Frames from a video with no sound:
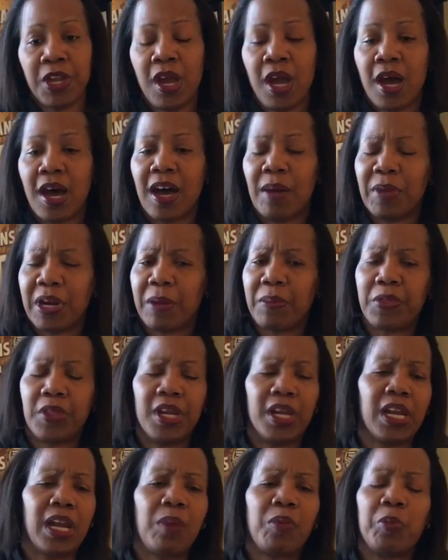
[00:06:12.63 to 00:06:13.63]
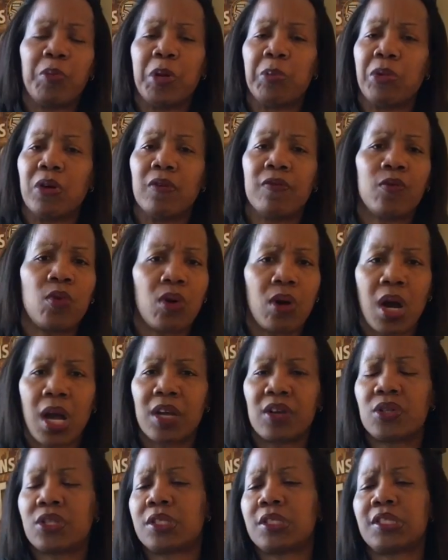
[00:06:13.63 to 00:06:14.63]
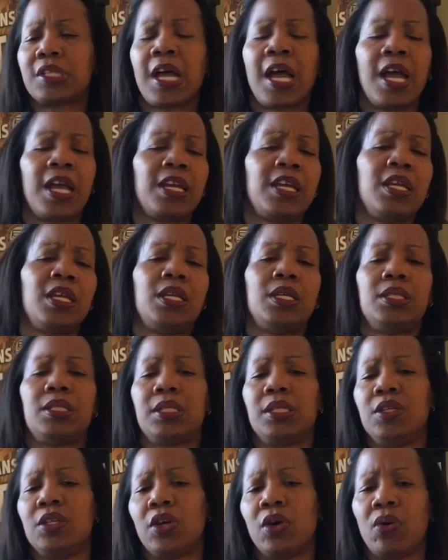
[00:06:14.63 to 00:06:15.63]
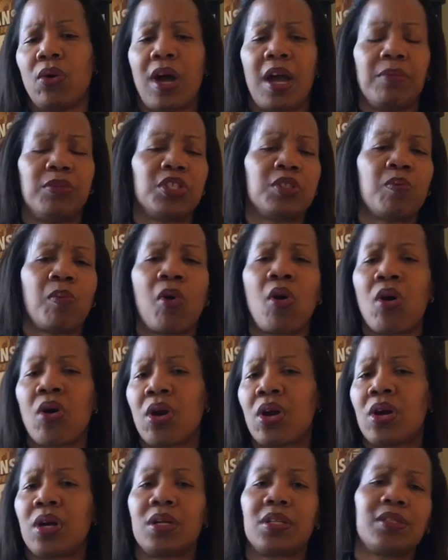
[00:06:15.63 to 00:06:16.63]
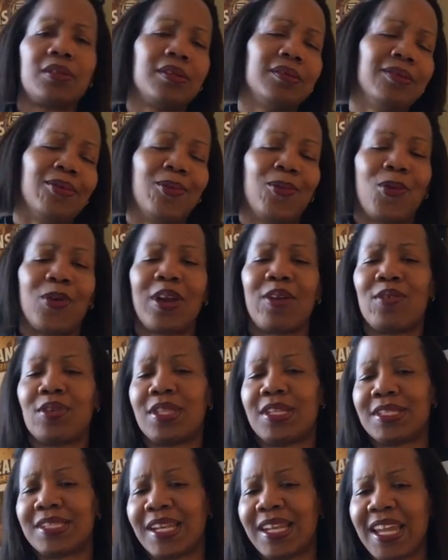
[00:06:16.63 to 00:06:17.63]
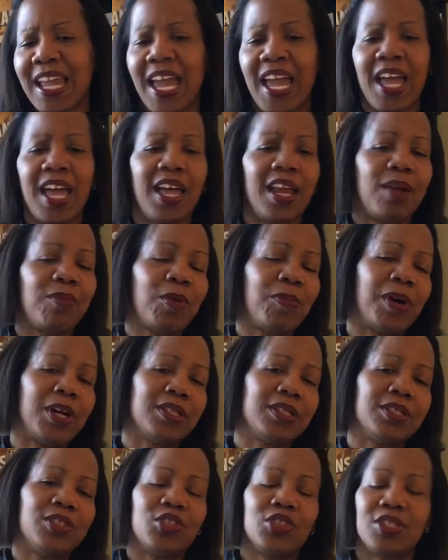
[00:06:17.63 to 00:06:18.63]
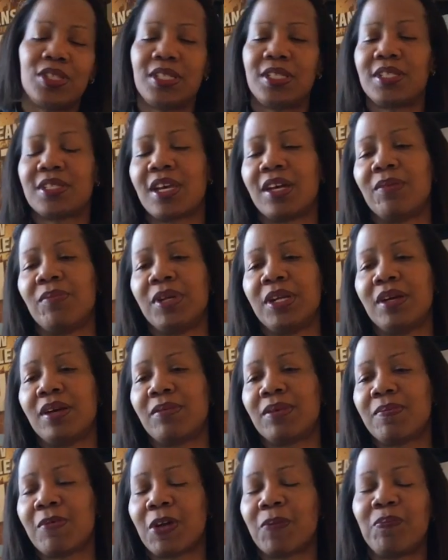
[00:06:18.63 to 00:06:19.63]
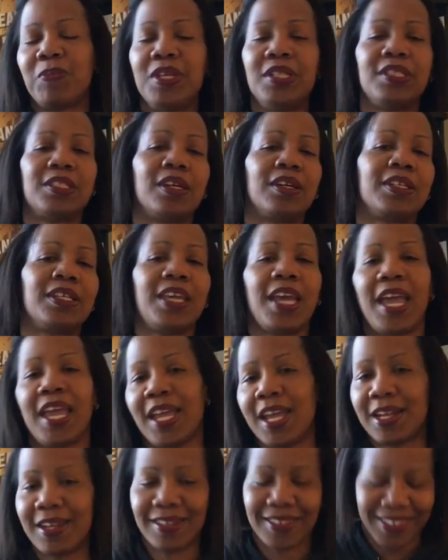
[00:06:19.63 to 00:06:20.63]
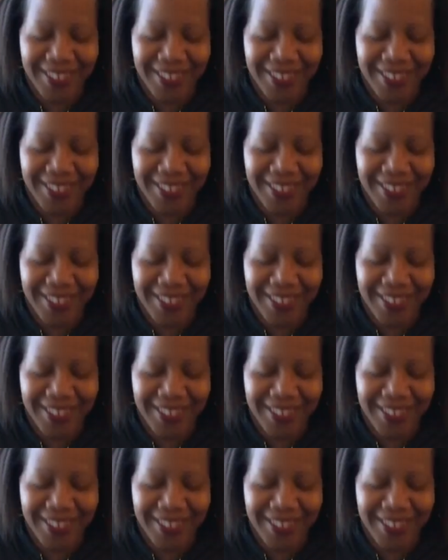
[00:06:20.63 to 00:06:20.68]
Um, and I'm thinking, I'm a member of four honor societies, you know, I'm smart, whatever this and that. I'm about to just, this is going to be a, a piece of cake.